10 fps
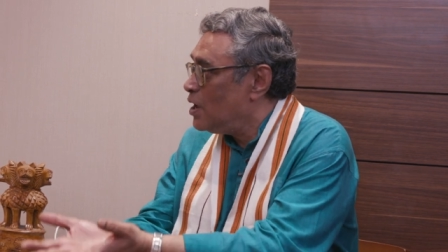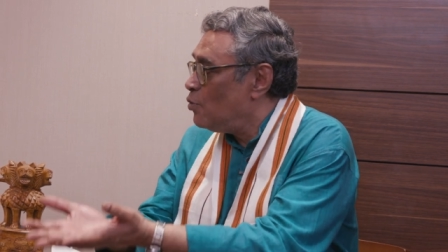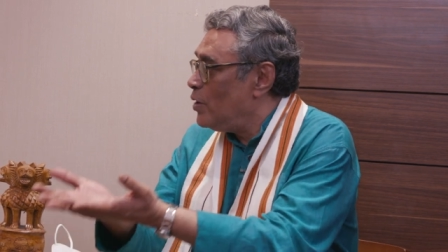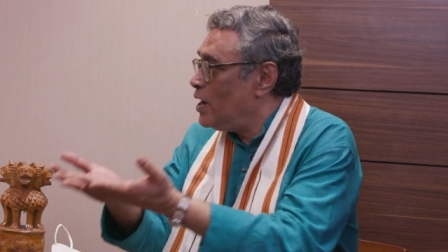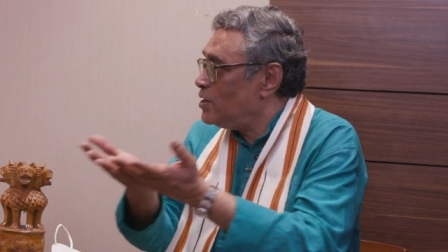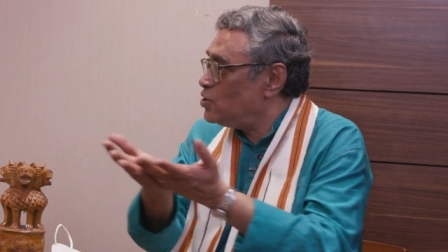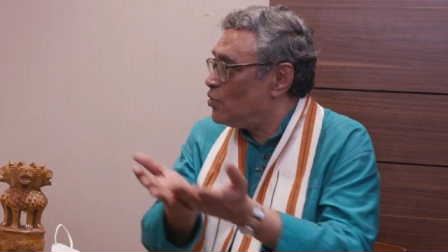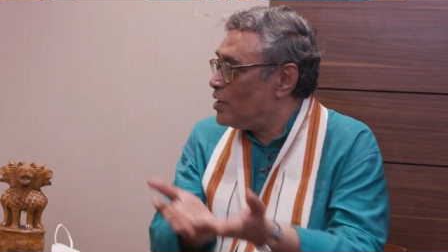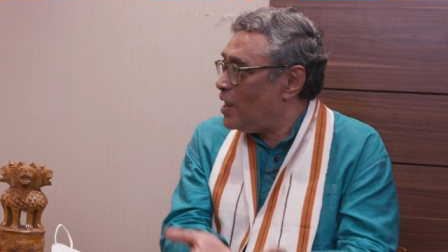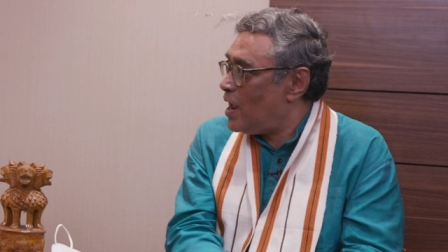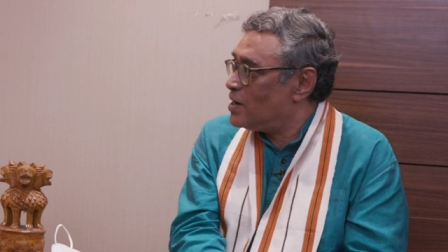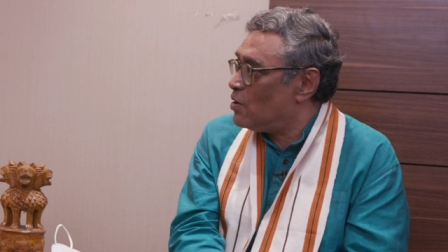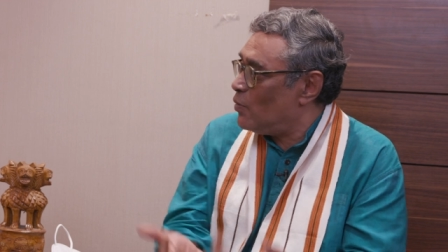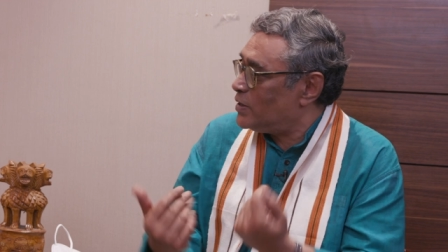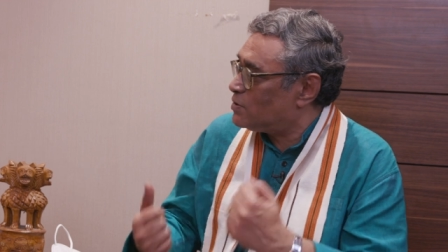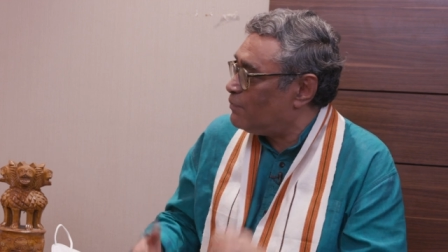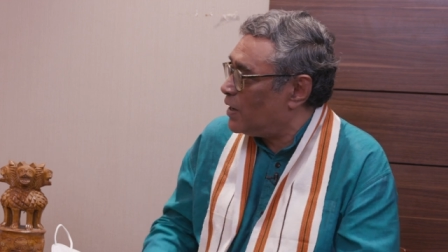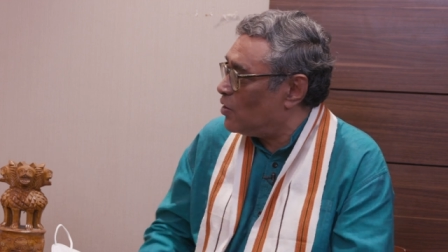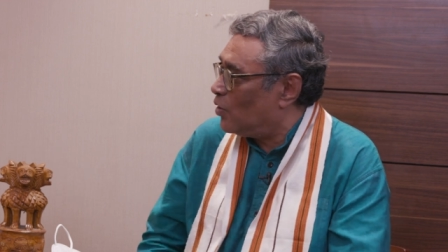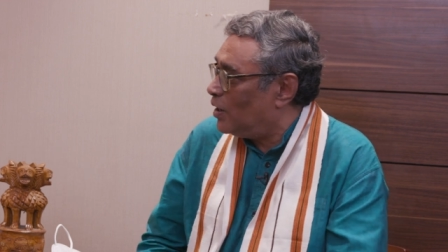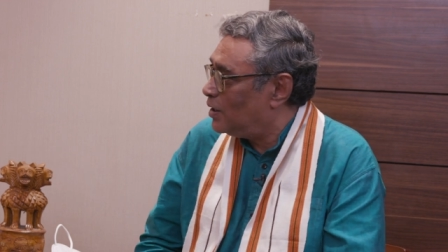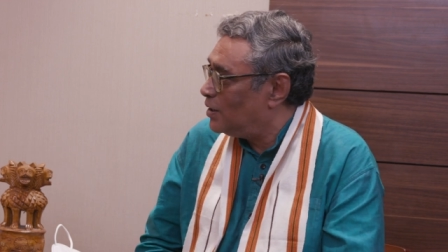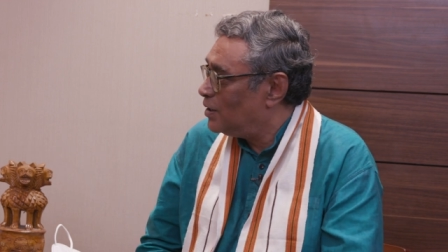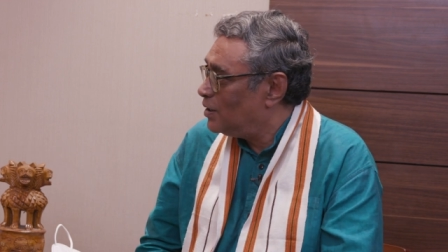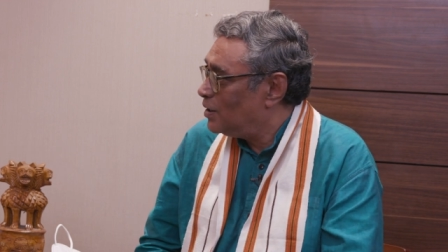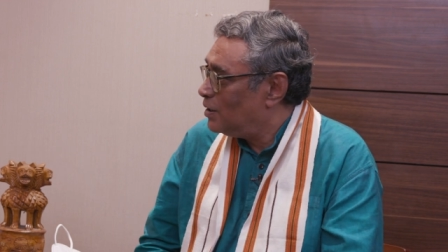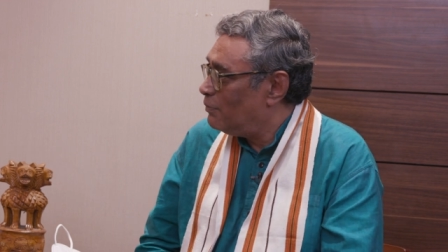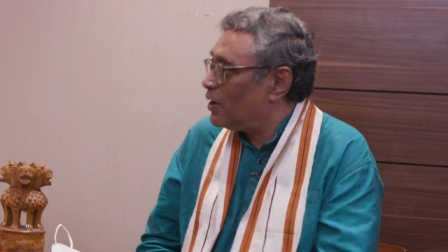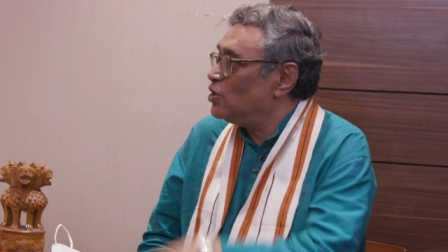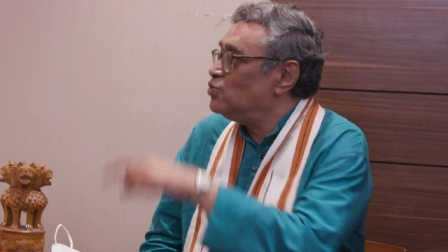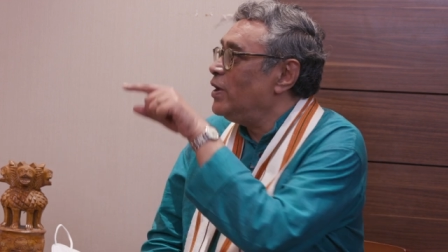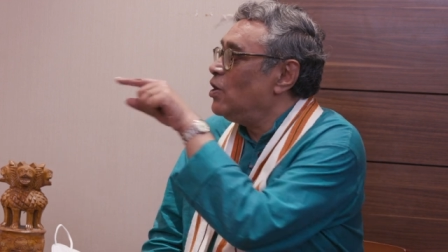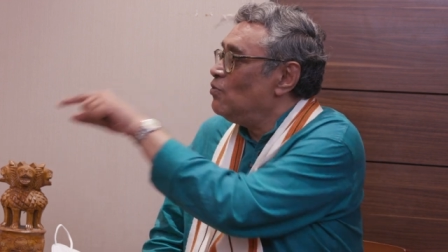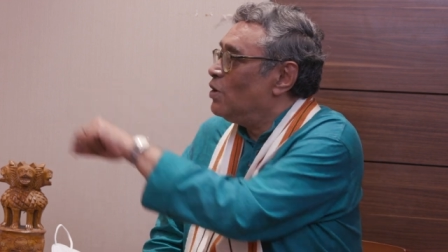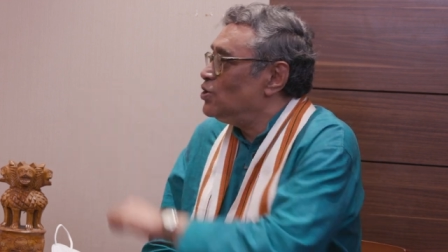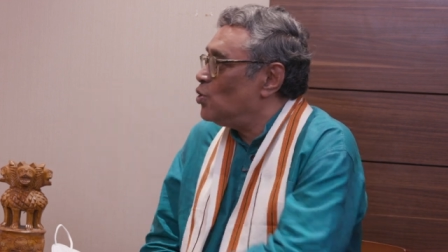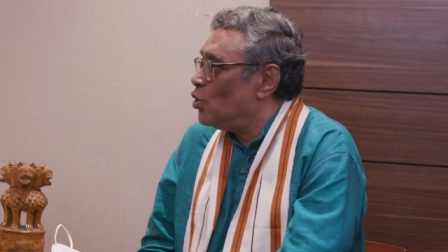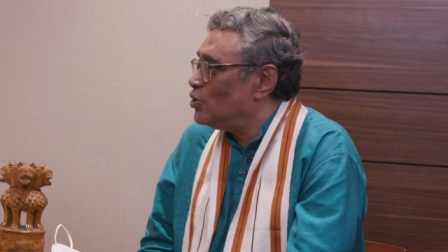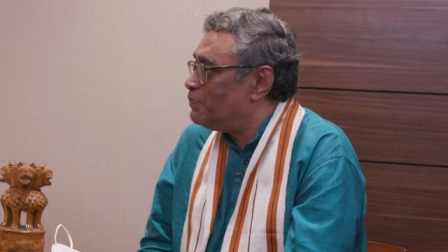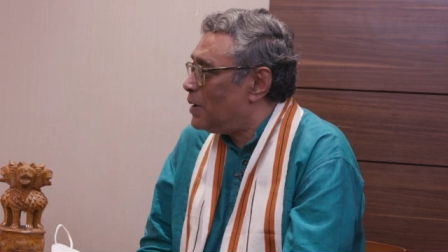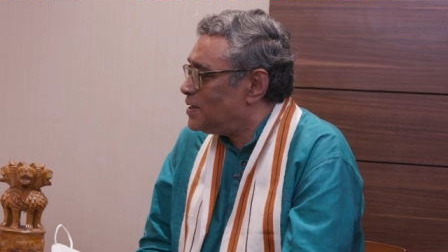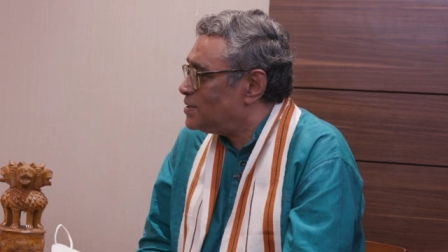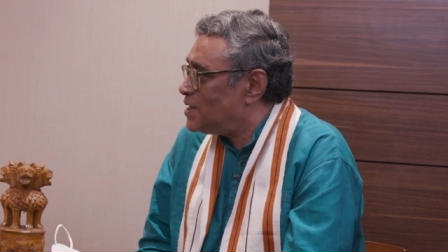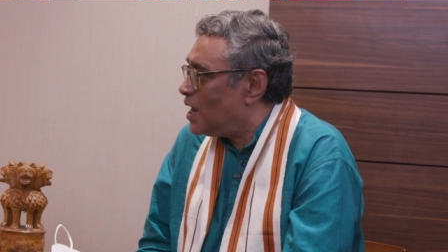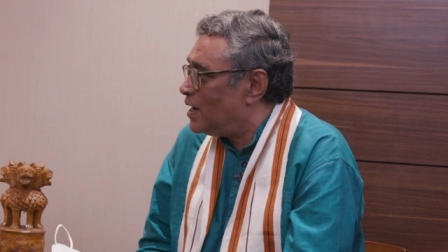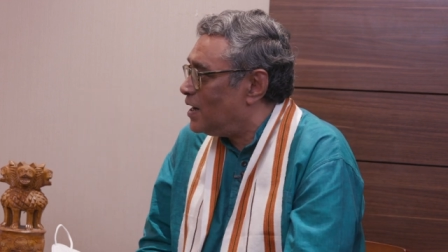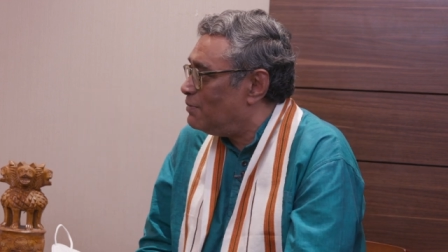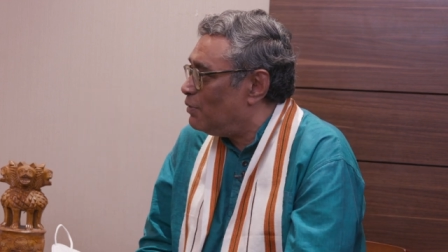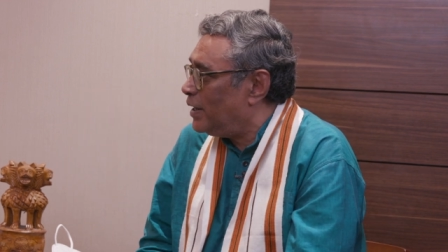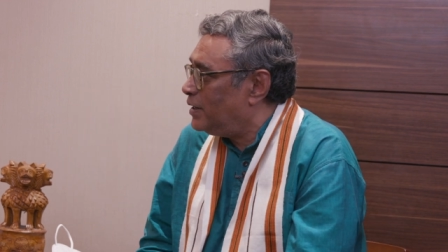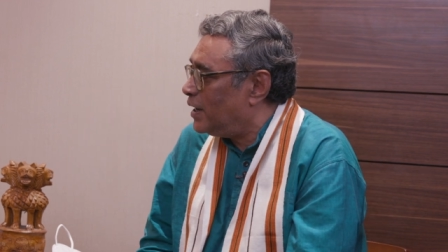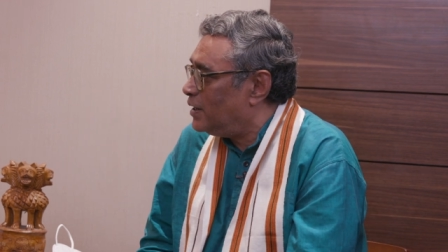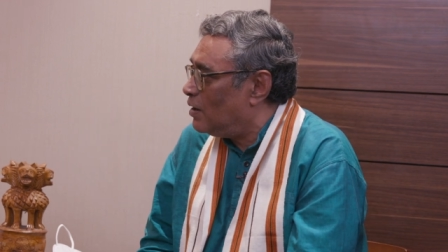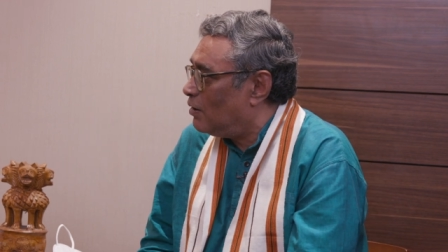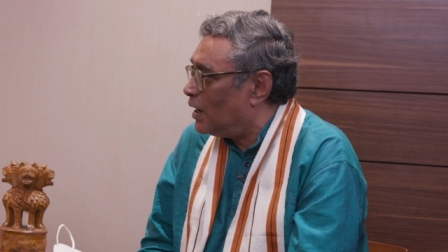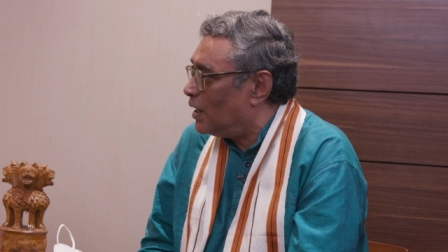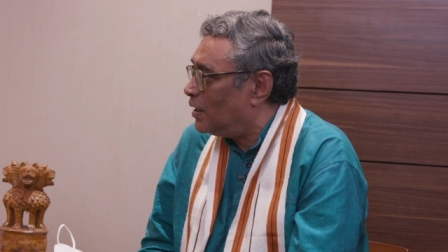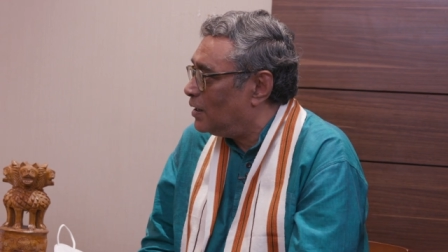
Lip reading: we need to create a West Bengal because we don't want to go to Pakistan any longer.